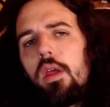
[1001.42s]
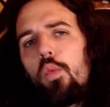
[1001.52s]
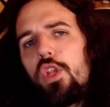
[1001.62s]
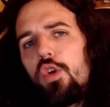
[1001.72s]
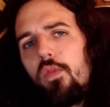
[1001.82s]

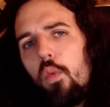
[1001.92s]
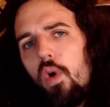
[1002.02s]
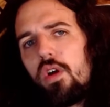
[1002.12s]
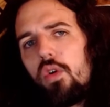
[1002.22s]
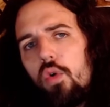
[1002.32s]
when you have a
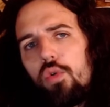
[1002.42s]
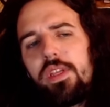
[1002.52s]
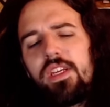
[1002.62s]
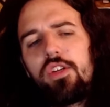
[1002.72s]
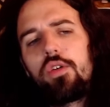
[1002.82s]
1-goal
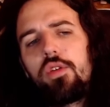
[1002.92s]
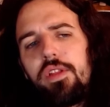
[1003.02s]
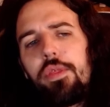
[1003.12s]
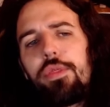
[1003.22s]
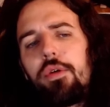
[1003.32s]
lead early
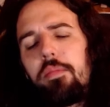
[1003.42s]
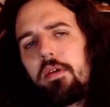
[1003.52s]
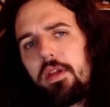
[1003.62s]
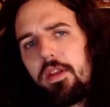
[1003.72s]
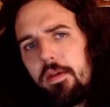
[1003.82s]
in the third
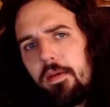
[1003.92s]
period?